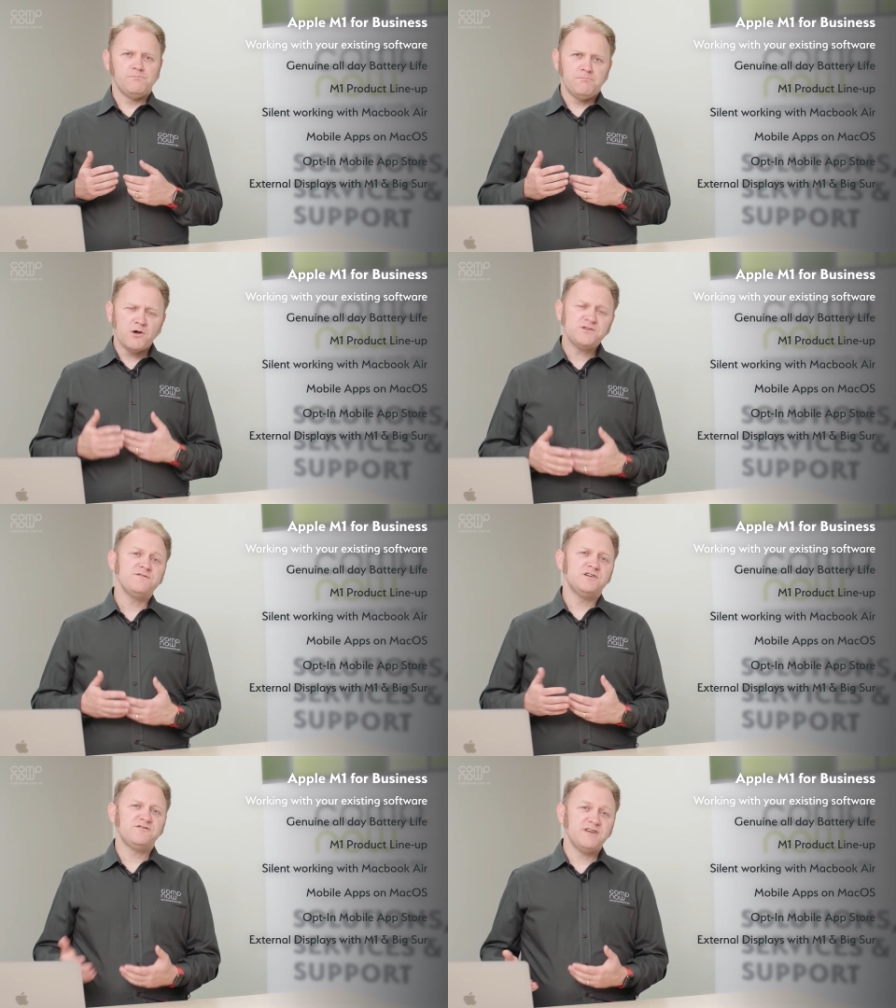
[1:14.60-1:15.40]
most
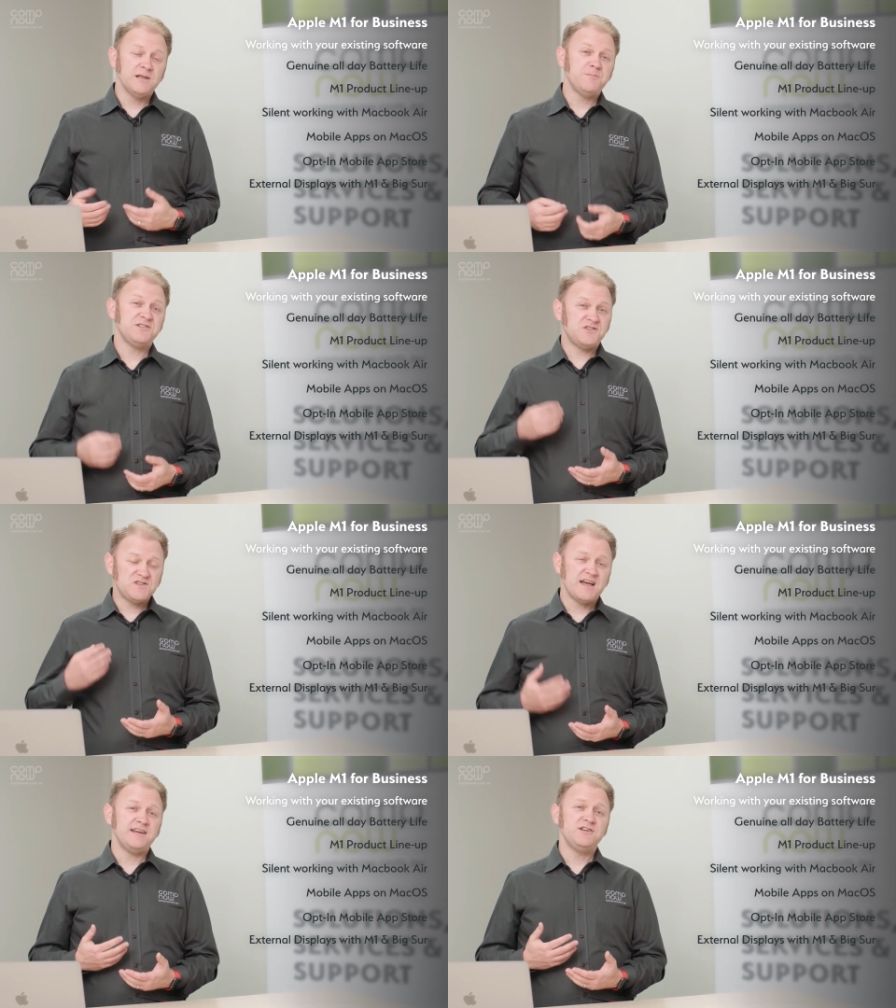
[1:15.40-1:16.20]
of the developers are
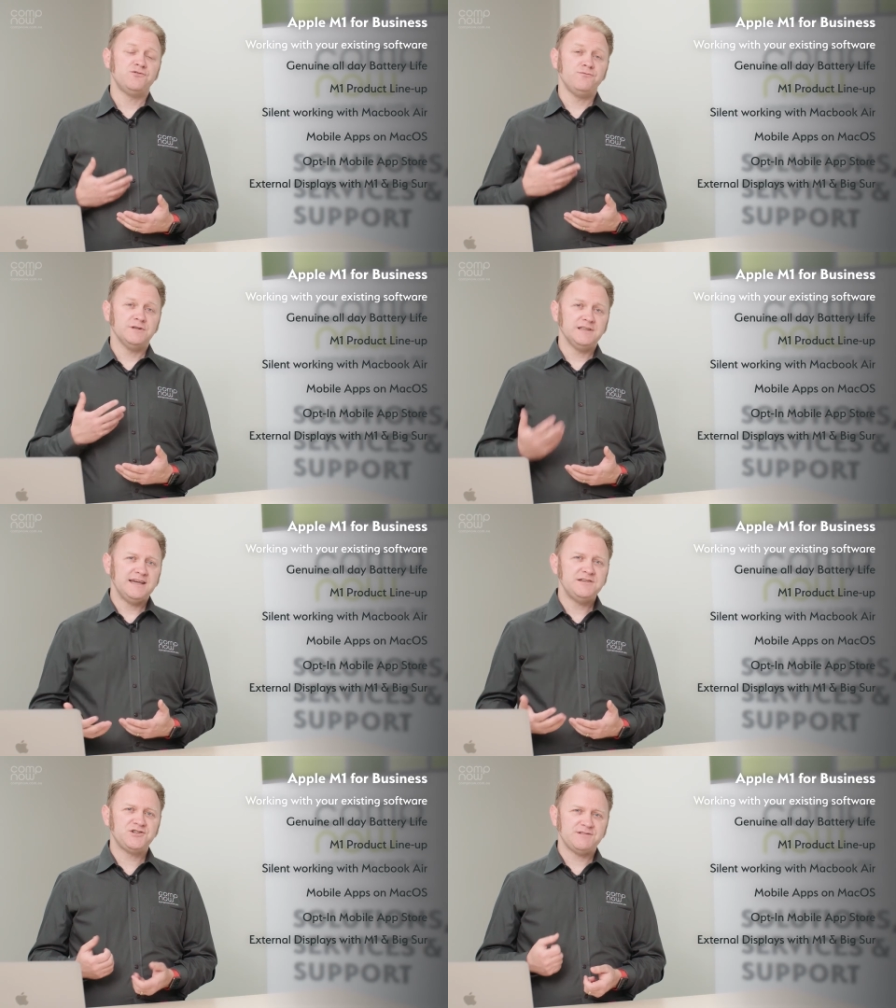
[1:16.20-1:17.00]
starting to
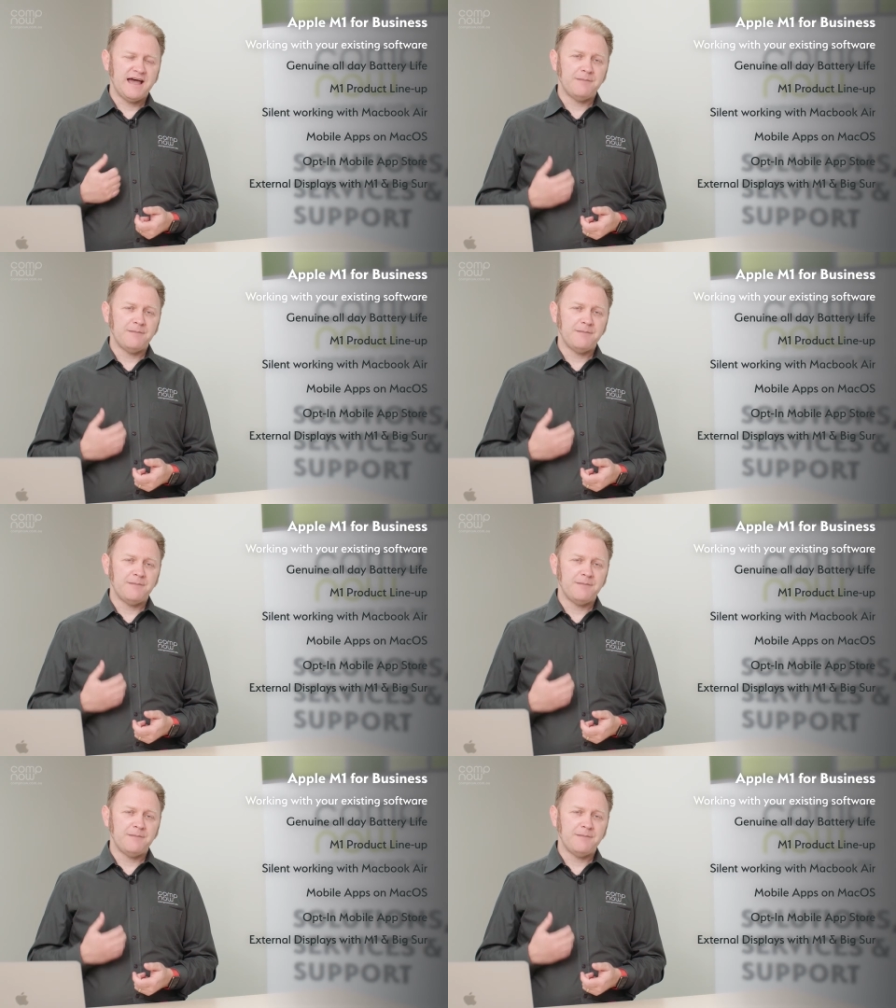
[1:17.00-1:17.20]
release